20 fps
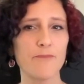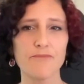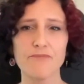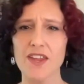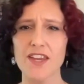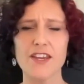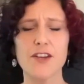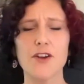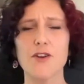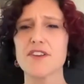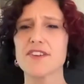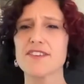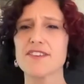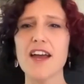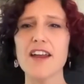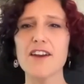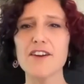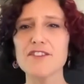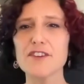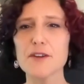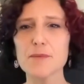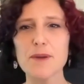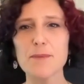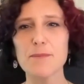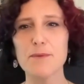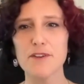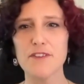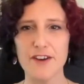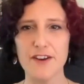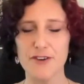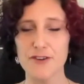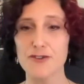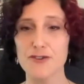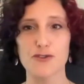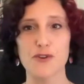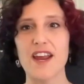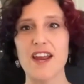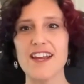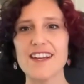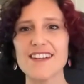you know designers are people that are
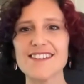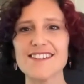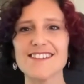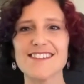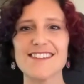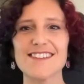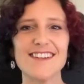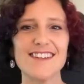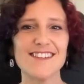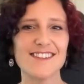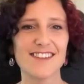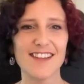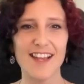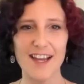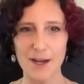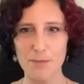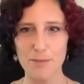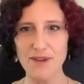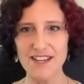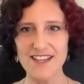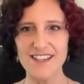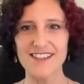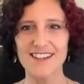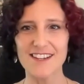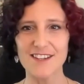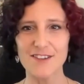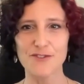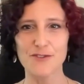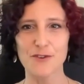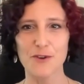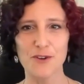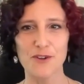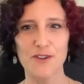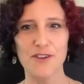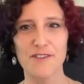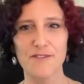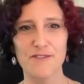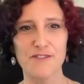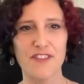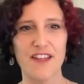trained to like be in control
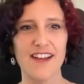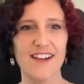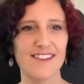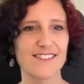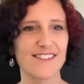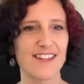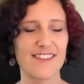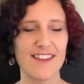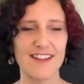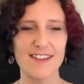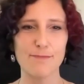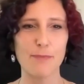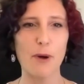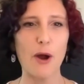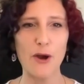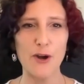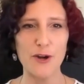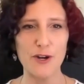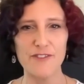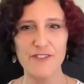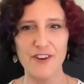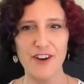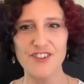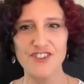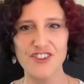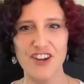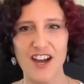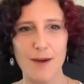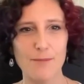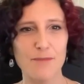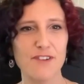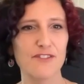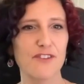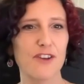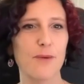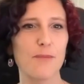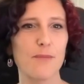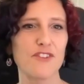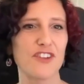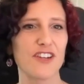of things like that's part of our job
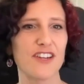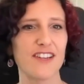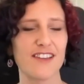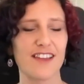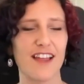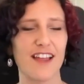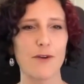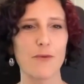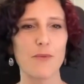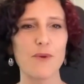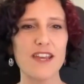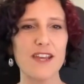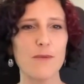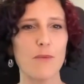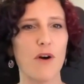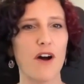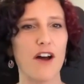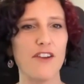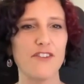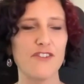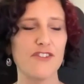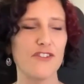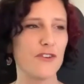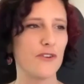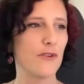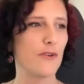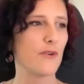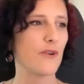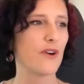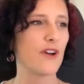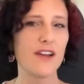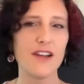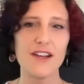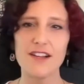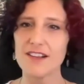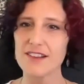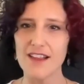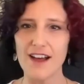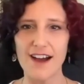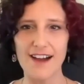description like we want to
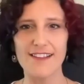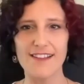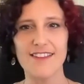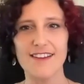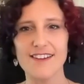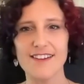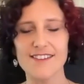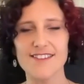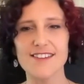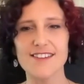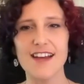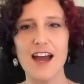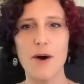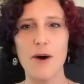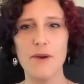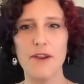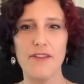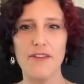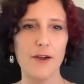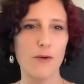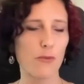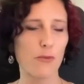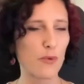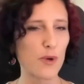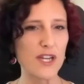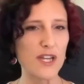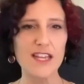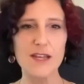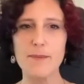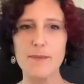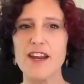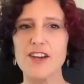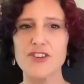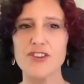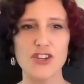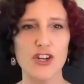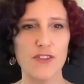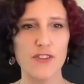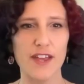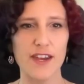lock things down and like really make
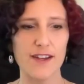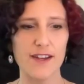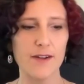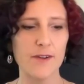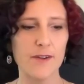sure that it